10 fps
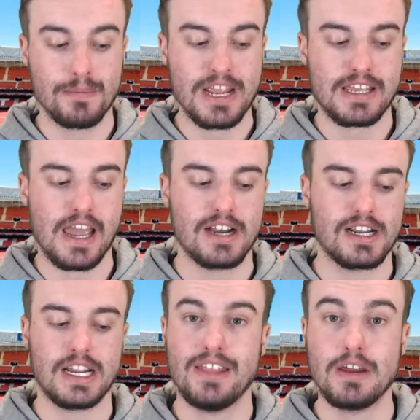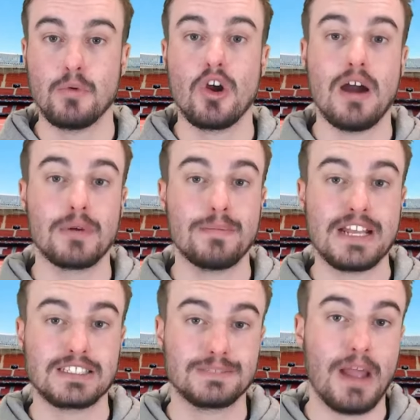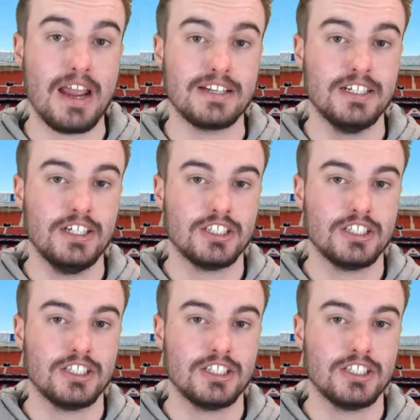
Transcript: to beat Canada and they were able to beat Spain.